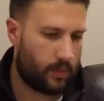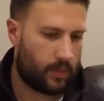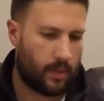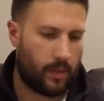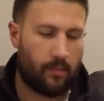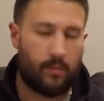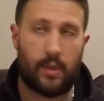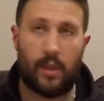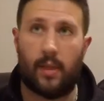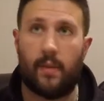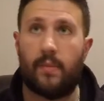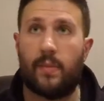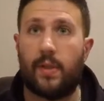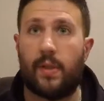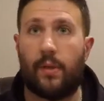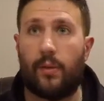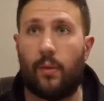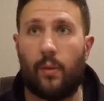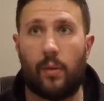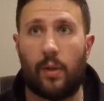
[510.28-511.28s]
type
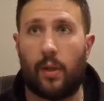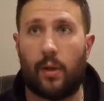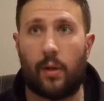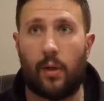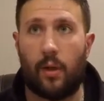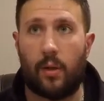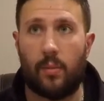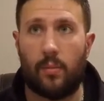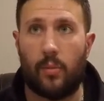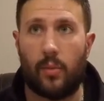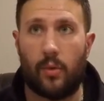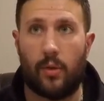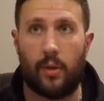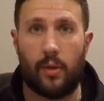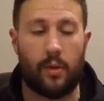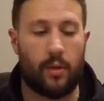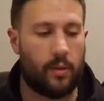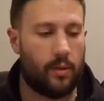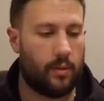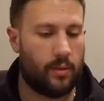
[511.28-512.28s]
single wall cardboard.
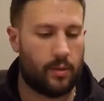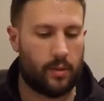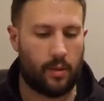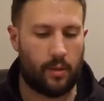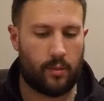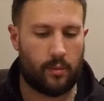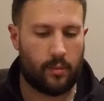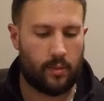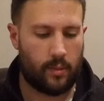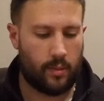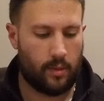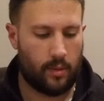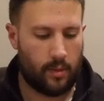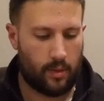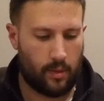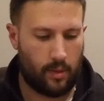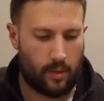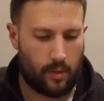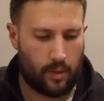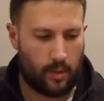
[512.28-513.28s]
So
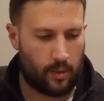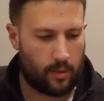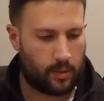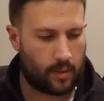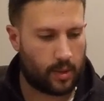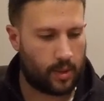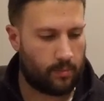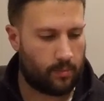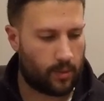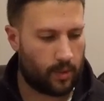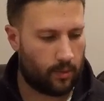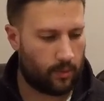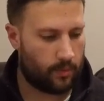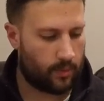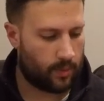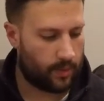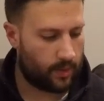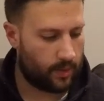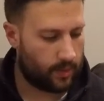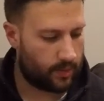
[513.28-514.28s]
I'll just keep going
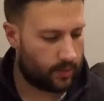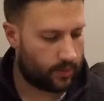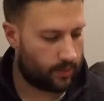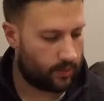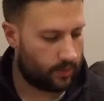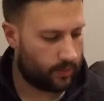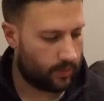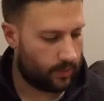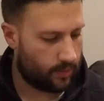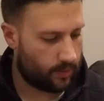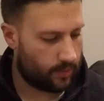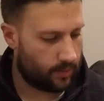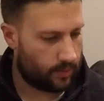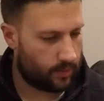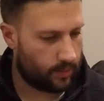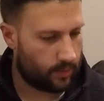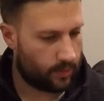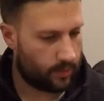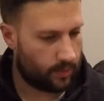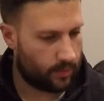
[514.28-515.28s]
with this,
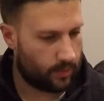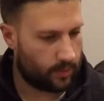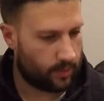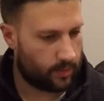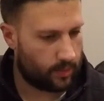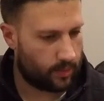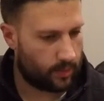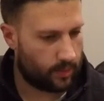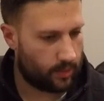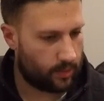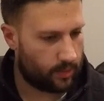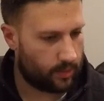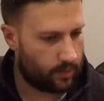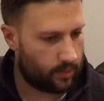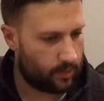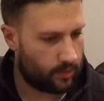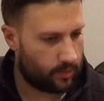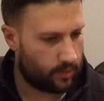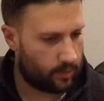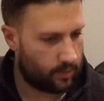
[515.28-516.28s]
and this
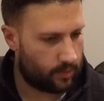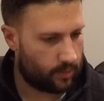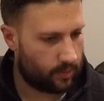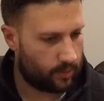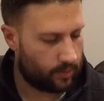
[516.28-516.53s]
is